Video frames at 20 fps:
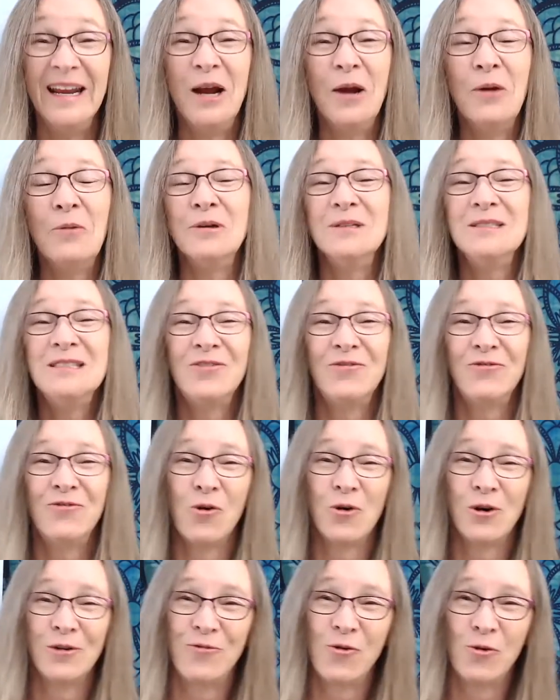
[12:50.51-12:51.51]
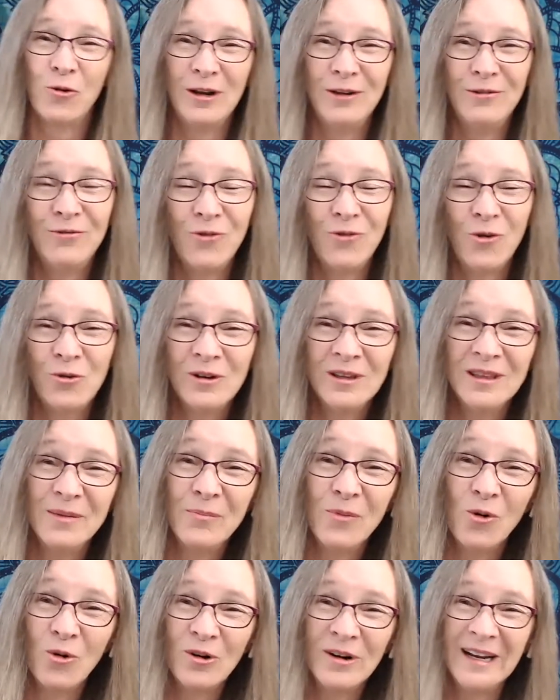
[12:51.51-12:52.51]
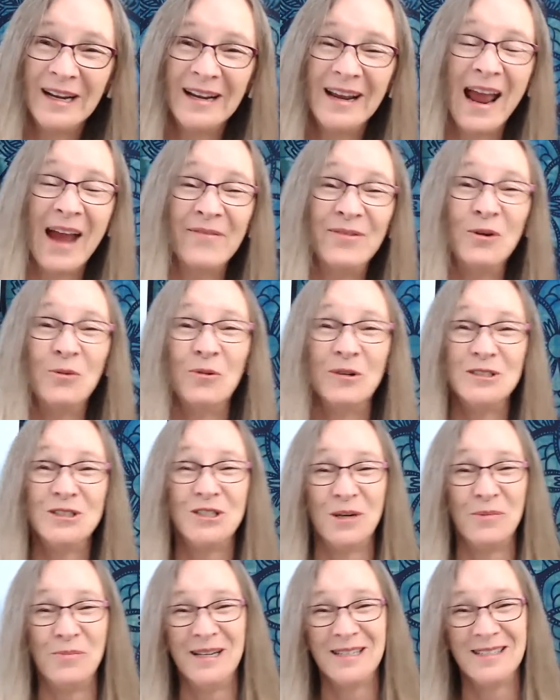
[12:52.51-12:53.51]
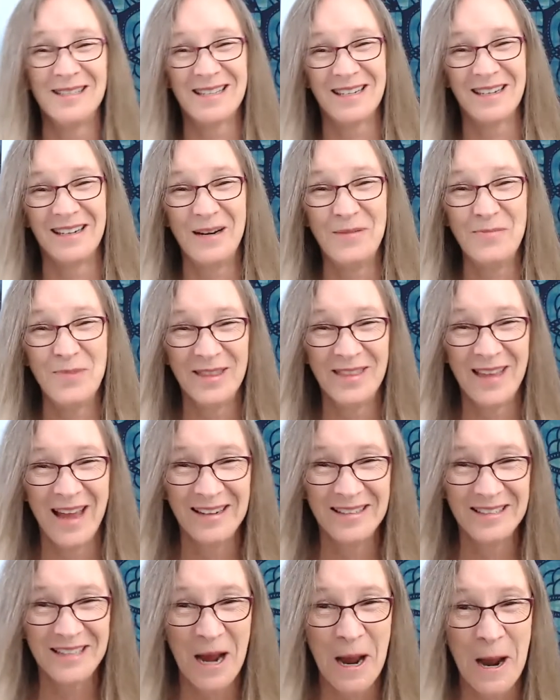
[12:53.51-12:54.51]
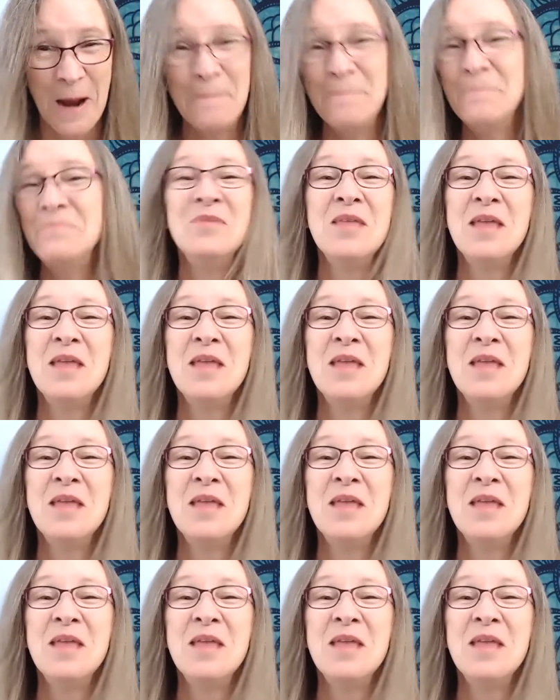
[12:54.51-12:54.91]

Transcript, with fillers: It was 4:44 in the morning. Everyone should be asleep at that time